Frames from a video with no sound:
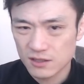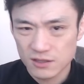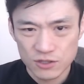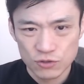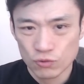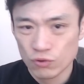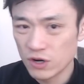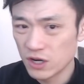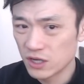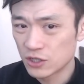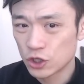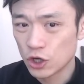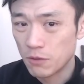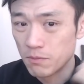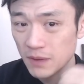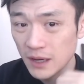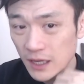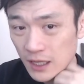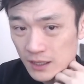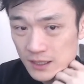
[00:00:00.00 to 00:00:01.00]
really stopped
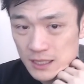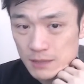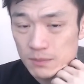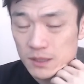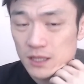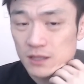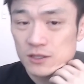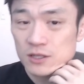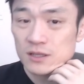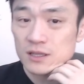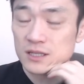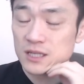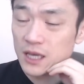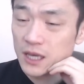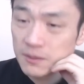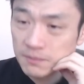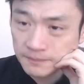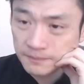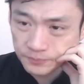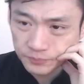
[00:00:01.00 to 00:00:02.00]
meaning something to the
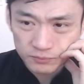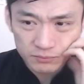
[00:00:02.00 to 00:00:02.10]
team.